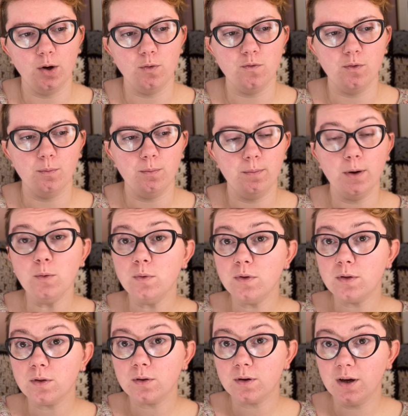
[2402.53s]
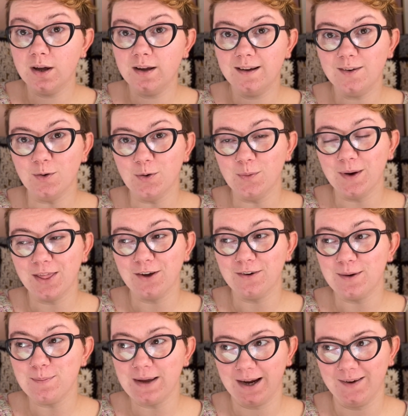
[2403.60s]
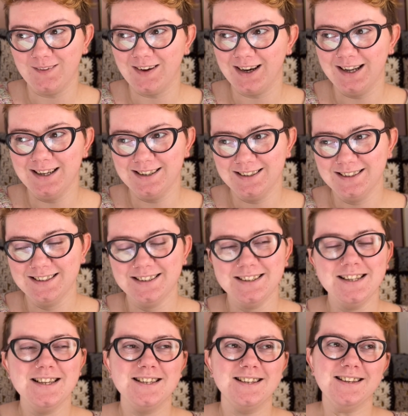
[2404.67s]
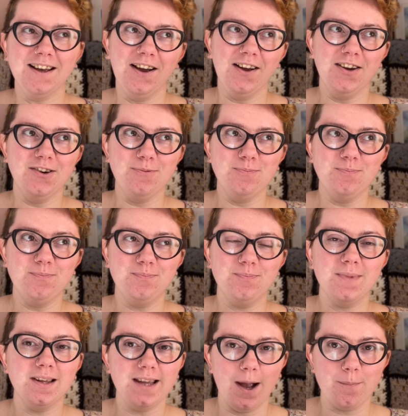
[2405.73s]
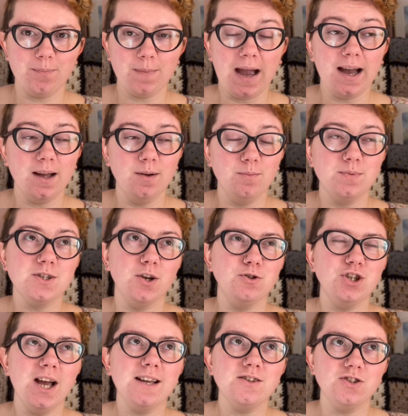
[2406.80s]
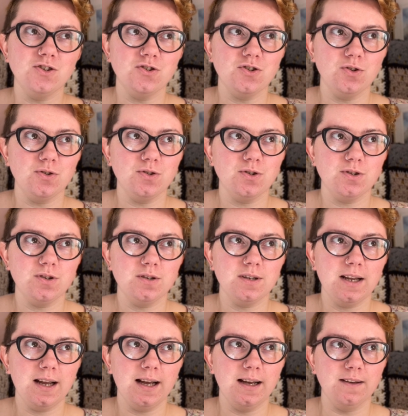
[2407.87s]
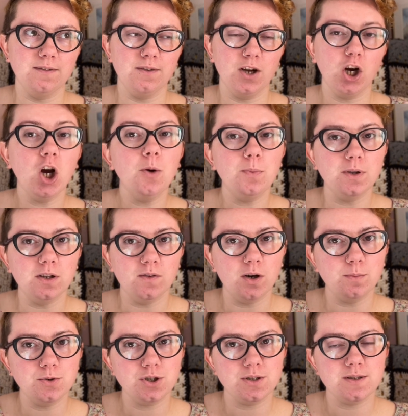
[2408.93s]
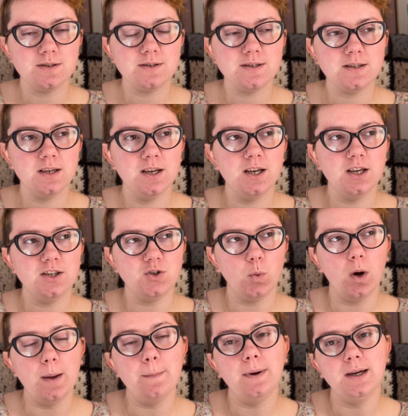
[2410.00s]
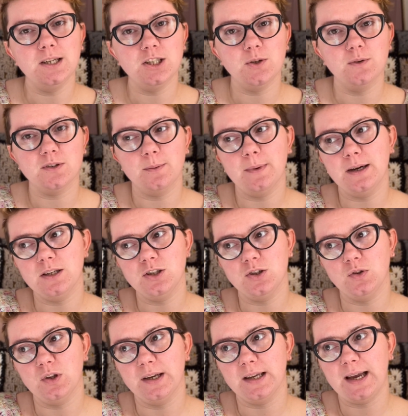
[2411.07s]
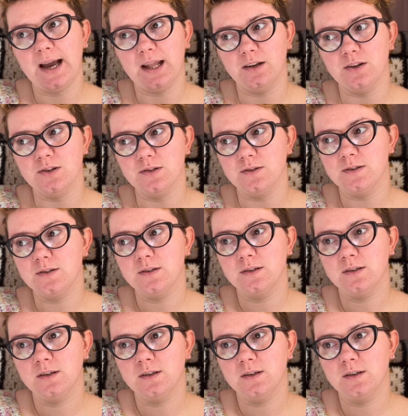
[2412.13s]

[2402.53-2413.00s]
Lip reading: for both or whether I pick one. So yeah, so Jess does have a couple of options. So what I might do is I might do like Hannah's